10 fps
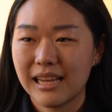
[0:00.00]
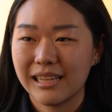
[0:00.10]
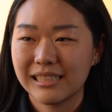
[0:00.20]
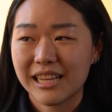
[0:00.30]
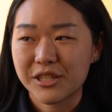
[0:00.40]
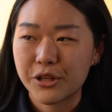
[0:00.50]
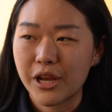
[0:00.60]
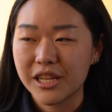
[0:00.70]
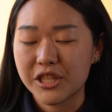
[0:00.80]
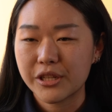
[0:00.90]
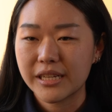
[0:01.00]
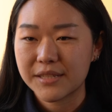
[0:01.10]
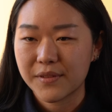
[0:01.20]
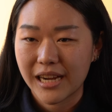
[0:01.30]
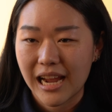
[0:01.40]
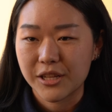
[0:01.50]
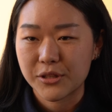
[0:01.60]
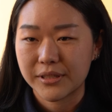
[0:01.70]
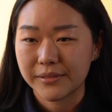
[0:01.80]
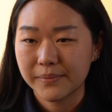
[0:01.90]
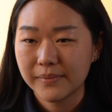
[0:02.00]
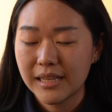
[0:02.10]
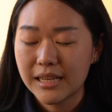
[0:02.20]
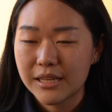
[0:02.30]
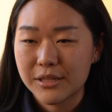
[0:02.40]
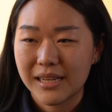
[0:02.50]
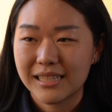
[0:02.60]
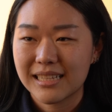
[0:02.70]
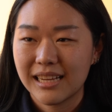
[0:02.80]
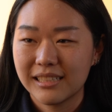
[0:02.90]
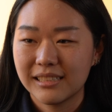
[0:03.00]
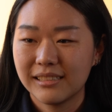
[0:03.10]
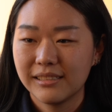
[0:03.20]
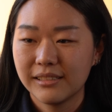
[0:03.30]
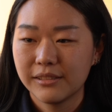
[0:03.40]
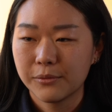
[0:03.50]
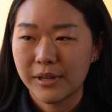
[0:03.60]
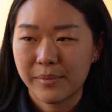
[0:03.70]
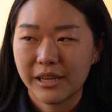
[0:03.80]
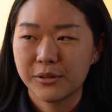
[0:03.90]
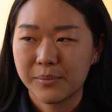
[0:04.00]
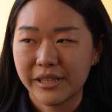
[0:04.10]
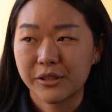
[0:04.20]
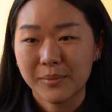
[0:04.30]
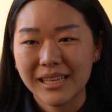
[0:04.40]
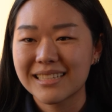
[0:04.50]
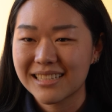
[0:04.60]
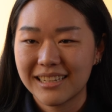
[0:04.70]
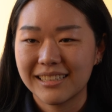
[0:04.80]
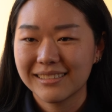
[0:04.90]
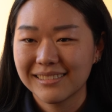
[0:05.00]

and as you know, engineering is very hands-on, so I decided Redback would be a good place to start.